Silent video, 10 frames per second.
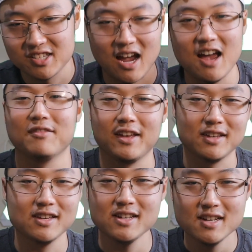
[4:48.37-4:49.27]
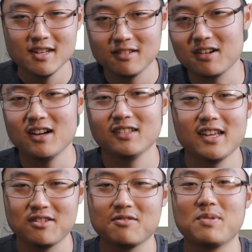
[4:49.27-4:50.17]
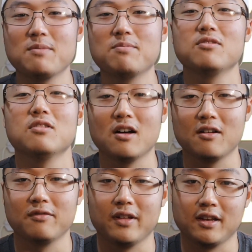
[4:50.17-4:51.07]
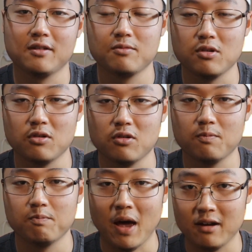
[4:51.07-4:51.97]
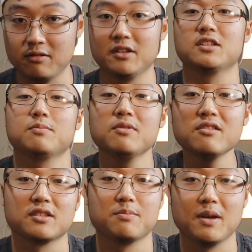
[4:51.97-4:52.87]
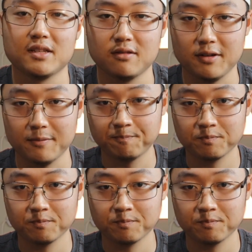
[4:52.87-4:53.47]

they're like your people of battle experience basically.